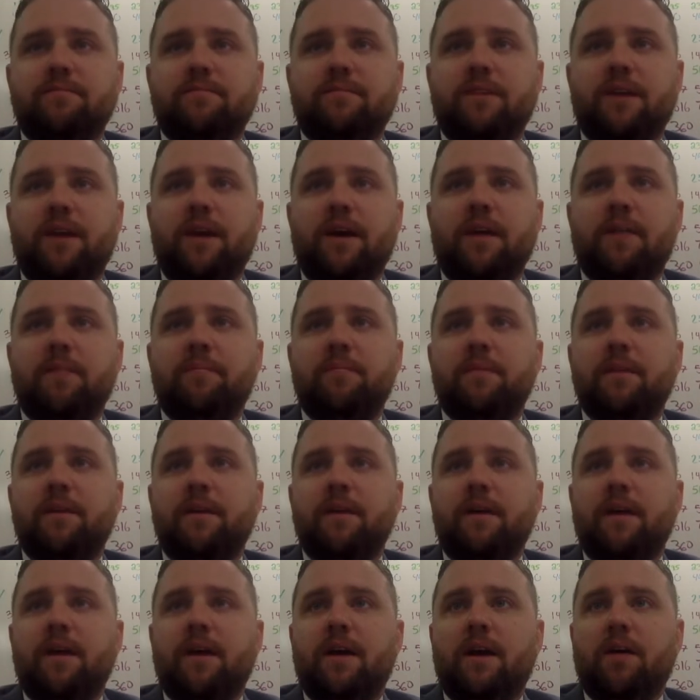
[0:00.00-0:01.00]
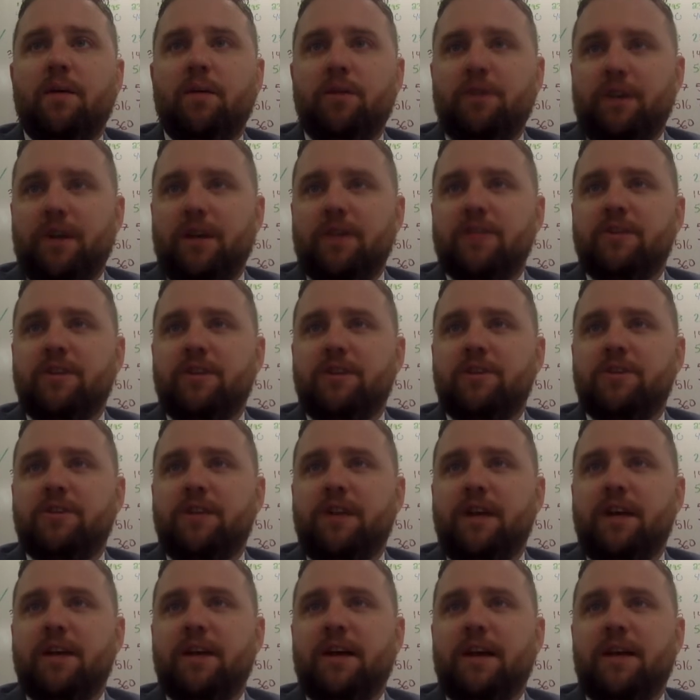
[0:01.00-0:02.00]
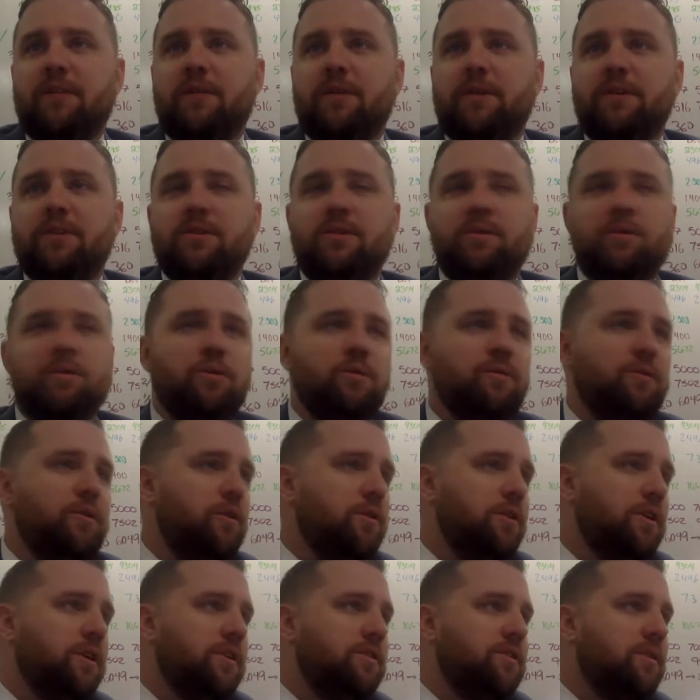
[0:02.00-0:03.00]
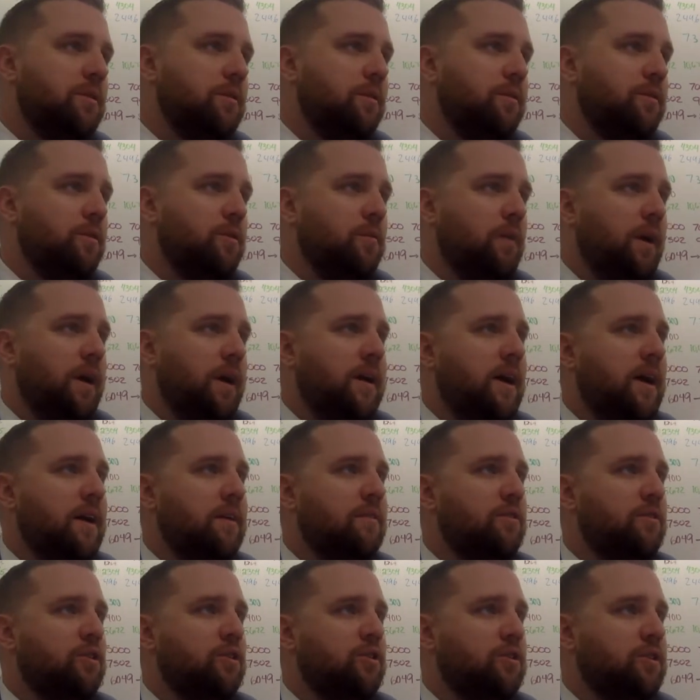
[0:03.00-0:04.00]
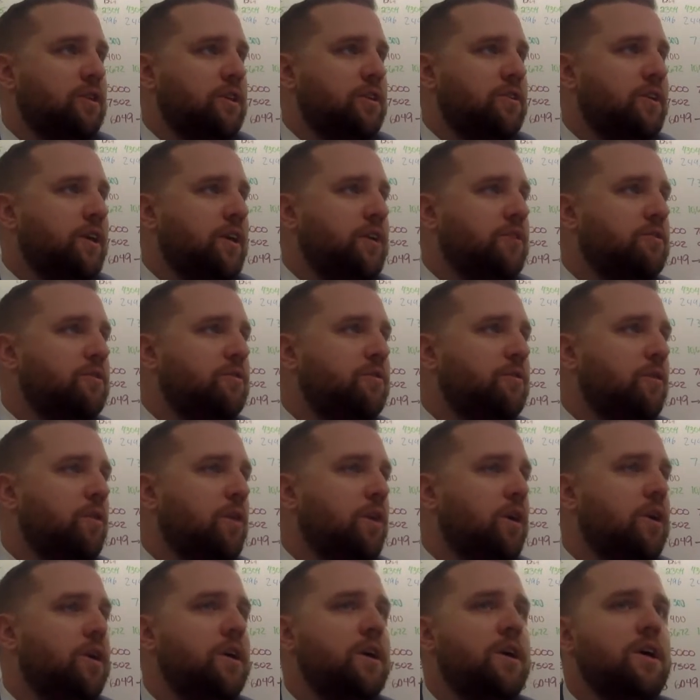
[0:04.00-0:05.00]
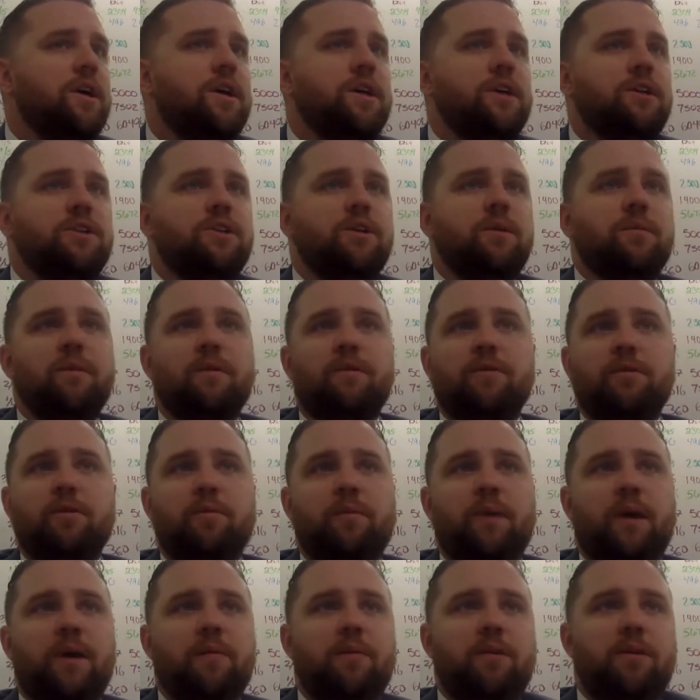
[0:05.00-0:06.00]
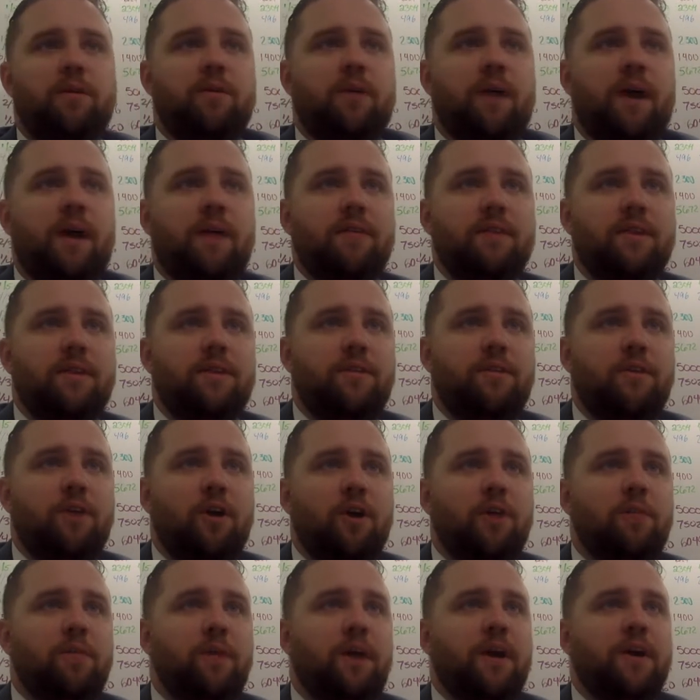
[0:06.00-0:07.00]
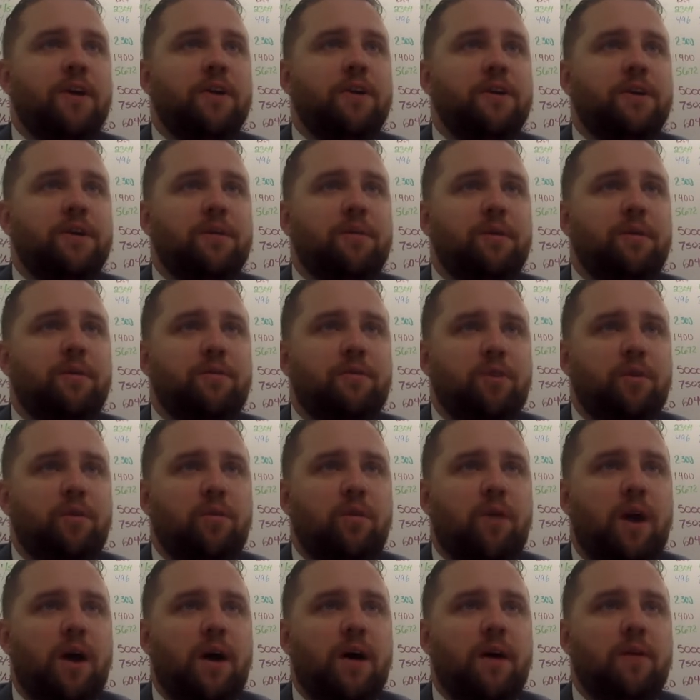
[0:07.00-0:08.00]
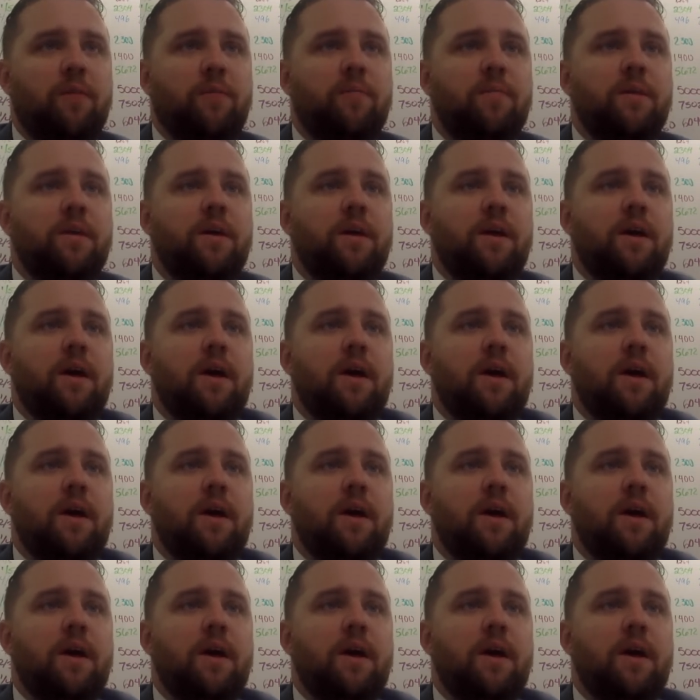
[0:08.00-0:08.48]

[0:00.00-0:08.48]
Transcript: Okay, and I want you guys to understand that. And the reason I want to review this, some of you might not have learned these things before. Some of you maybe you haven't thought about your demo for a while.